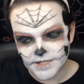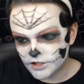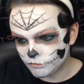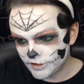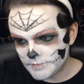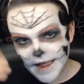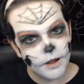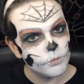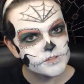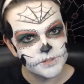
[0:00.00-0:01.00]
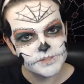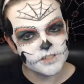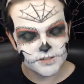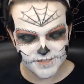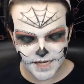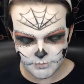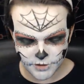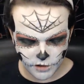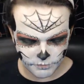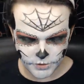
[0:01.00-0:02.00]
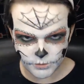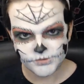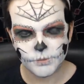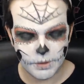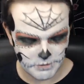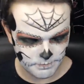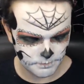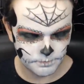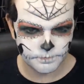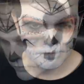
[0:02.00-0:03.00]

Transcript: the cream outwards so it starts tapering off, but you'll see what I mean.